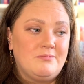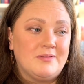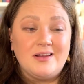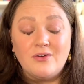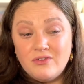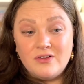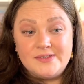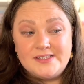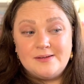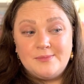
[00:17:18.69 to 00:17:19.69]
but they don't follow
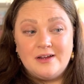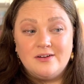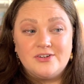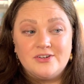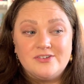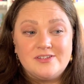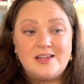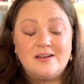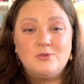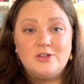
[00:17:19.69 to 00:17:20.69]
the same characters,
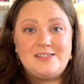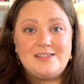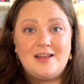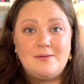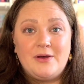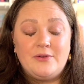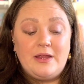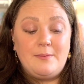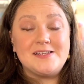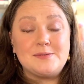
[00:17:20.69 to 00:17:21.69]
and I'm really sad about
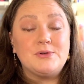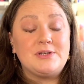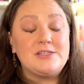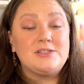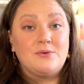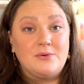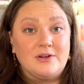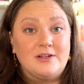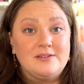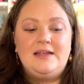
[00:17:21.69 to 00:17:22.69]
it. This book is so good.